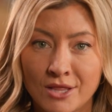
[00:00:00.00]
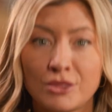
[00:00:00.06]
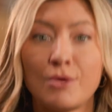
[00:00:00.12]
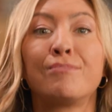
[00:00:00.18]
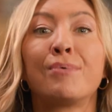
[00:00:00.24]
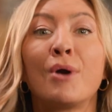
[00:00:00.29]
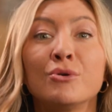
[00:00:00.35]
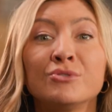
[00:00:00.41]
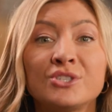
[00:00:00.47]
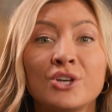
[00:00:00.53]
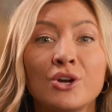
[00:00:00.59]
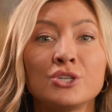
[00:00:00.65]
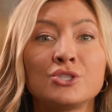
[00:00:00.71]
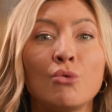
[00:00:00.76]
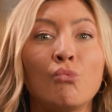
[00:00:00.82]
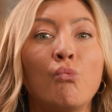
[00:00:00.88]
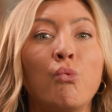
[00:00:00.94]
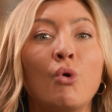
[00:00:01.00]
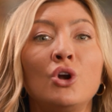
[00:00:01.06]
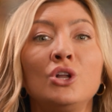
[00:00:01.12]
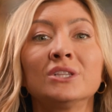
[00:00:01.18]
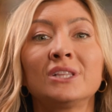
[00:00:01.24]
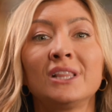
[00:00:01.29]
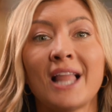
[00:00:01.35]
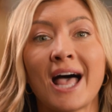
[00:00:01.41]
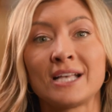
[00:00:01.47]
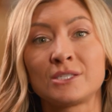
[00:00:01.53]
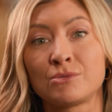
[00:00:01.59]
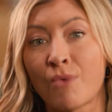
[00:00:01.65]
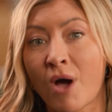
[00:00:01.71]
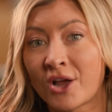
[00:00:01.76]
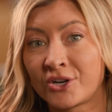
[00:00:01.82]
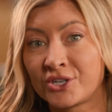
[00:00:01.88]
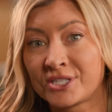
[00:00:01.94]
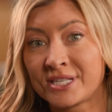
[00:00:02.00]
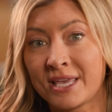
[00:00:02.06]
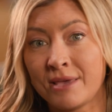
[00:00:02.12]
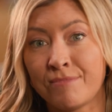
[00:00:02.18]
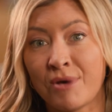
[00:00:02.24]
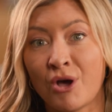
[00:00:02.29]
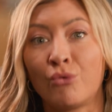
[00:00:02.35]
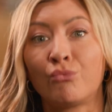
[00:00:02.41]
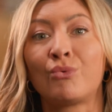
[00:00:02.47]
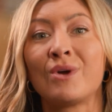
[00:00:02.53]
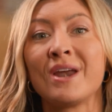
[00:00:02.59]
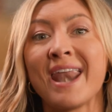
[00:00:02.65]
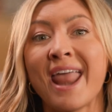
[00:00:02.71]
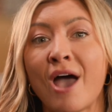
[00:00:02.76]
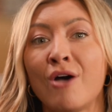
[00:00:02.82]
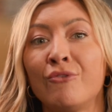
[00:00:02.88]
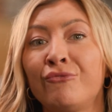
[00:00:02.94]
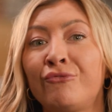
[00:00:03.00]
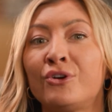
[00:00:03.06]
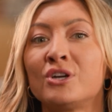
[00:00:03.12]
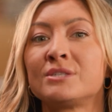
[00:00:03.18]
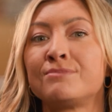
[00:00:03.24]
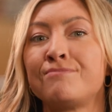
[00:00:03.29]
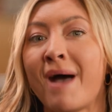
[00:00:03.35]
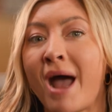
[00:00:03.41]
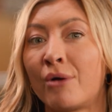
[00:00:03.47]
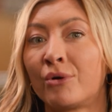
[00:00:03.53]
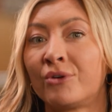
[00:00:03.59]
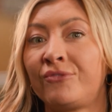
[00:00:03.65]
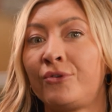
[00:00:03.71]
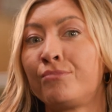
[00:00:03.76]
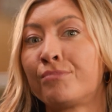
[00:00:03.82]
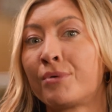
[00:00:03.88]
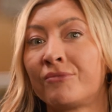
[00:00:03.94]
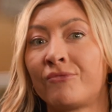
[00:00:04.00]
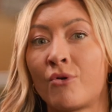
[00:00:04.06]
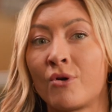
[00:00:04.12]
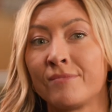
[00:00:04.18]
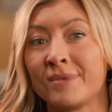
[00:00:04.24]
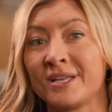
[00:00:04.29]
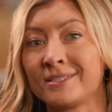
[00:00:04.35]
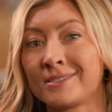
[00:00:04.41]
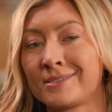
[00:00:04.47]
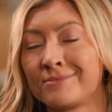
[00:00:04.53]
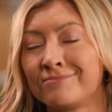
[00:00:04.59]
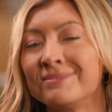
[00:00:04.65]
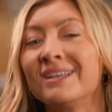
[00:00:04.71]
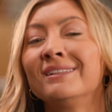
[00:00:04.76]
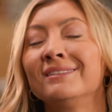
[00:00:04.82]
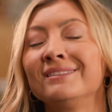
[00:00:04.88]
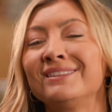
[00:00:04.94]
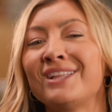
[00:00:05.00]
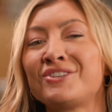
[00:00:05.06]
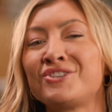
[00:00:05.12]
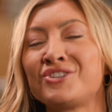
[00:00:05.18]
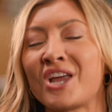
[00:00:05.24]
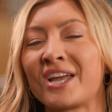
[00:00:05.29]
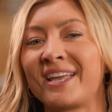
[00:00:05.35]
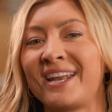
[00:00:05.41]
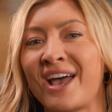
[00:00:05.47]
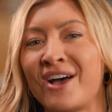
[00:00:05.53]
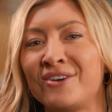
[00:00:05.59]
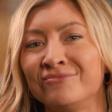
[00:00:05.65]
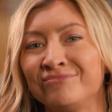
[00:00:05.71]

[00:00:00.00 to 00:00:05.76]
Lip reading: The ProStar is a world-class water ski boat renowned for its powerful performance. Let's check it out.